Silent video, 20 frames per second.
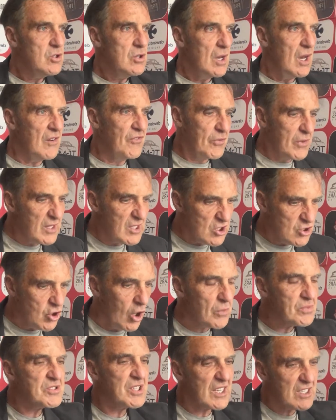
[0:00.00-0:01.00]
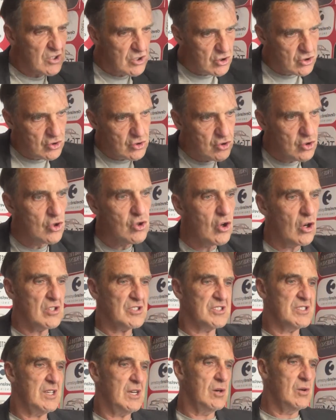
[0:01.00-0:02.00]
if we're in the top 6, do not
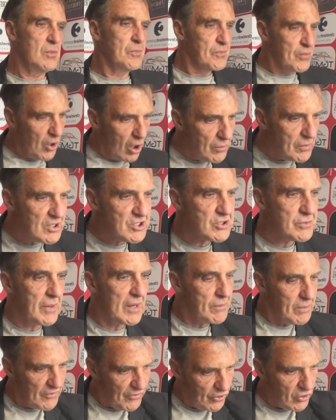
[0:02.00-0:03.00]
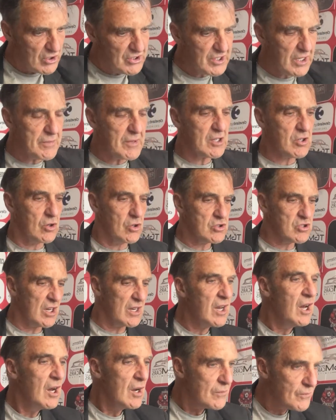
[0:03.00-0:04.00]
sell, promise me, before I sign my
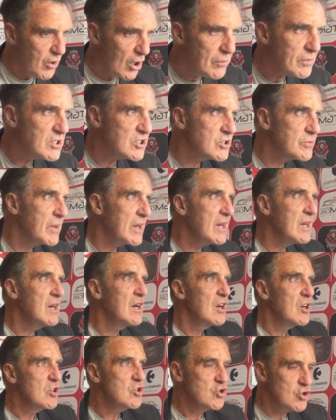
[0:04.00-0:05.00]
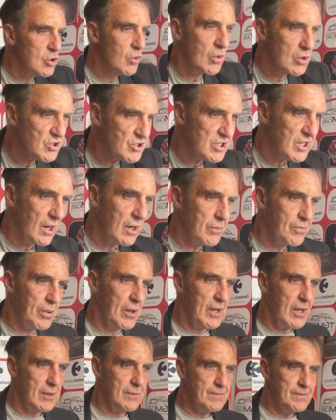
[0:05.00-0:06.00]
contract, promise me you won't sell a
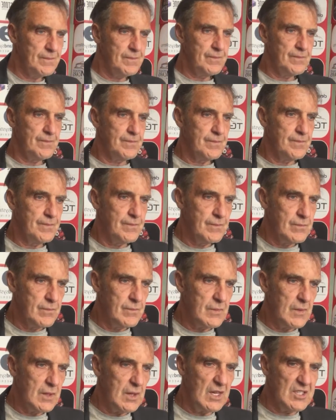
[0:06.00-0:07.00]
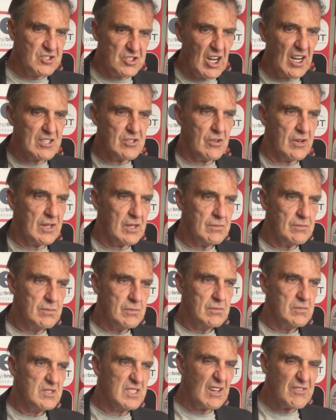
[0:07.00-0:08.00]
player in January.
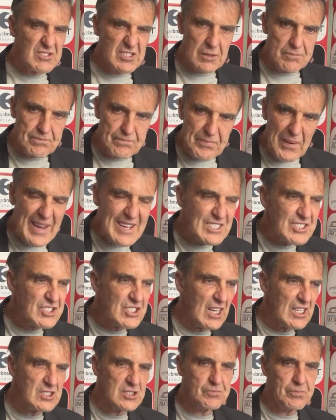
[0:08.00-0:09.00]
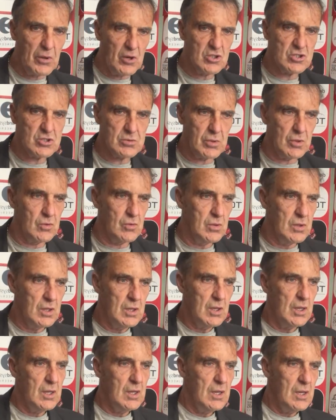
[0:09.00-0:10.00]
Give us the best chance possible
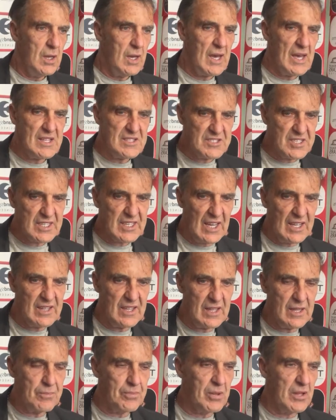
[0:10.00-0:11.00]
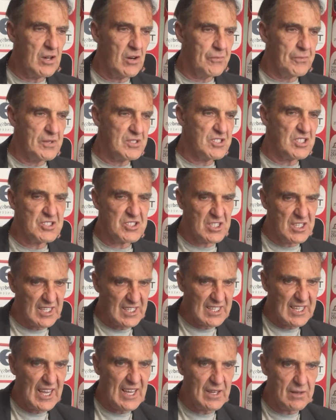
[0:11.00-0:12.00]
to get into the playoff position
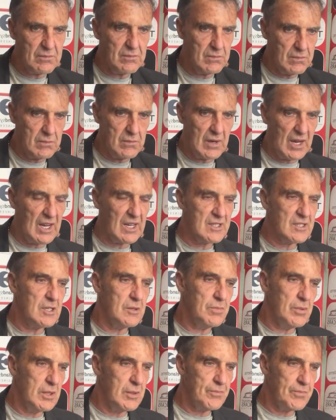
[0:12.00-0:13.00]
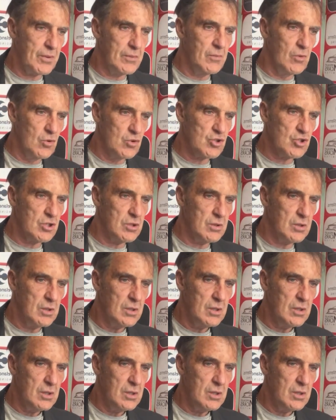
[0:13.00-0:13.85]
and get arguably promotion.